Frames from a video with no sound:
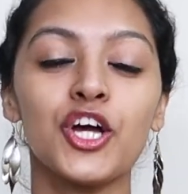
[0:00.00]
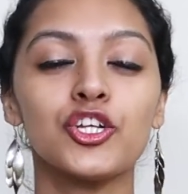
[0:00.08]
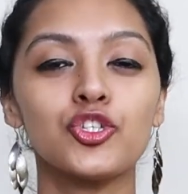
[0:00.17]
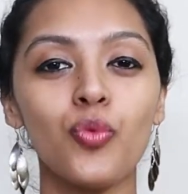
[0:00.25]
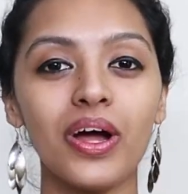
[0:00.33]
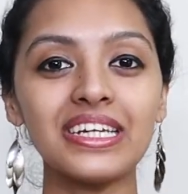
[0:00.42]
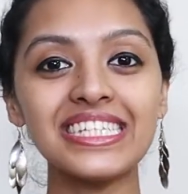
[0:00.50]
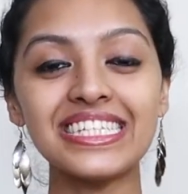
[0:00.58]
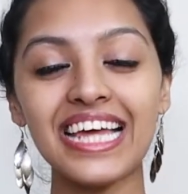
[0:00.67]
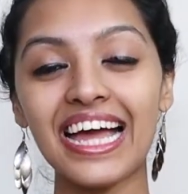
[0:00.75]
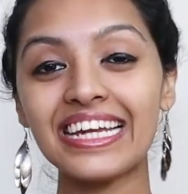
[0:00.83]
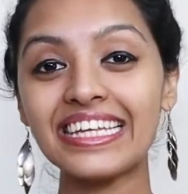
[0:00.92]
to
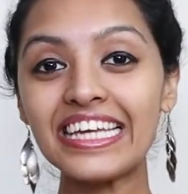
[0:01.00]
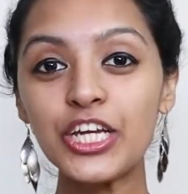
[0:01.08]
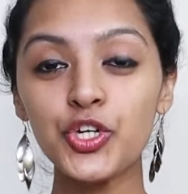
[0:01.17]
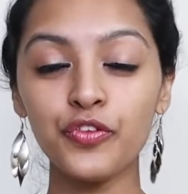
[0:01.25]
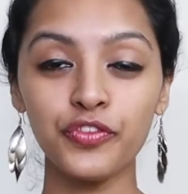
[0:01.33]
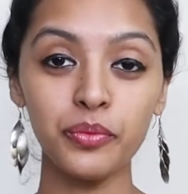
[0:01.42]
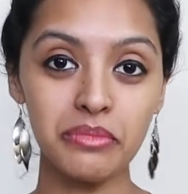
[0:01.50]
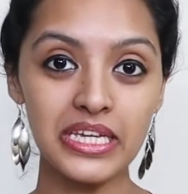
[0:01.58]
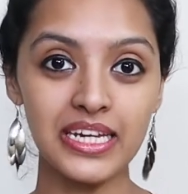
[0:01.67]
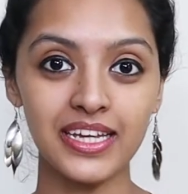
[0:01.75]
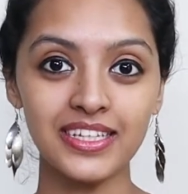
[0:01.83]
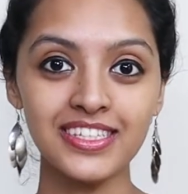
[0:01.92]
understand each of the
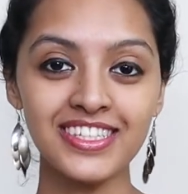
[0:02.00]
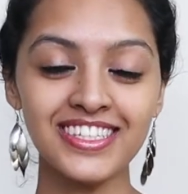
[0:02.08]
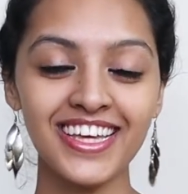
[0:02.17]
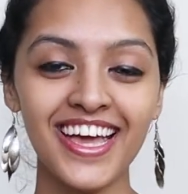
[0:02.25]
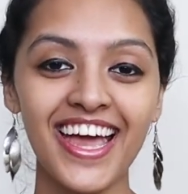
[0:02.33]
meanings